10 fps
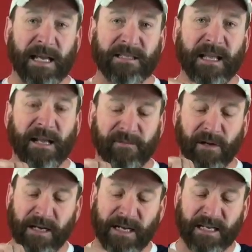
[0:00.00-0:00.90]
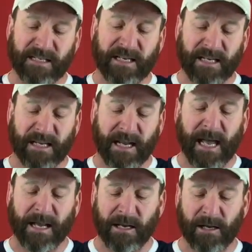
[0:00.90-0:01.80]
It's not very easy to get
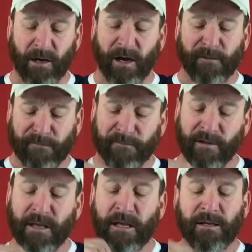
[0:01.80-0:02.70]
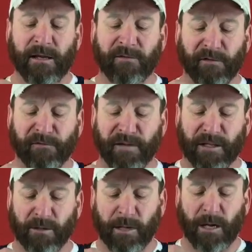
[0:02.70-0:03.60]
on and off. You have to
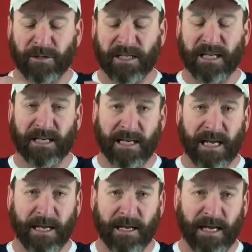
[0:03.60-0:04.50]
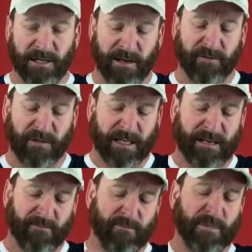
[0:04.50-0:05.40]
feel around to get it on, and you have to
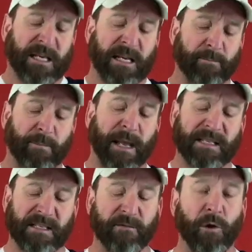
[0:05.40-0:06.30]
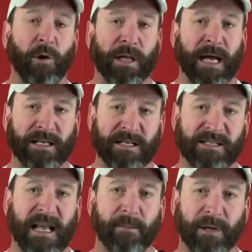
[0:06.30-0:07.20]
like get a positive hold on to
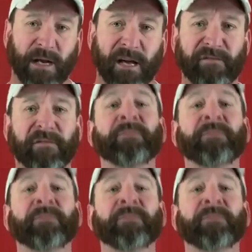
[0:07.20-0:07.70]
snap it off.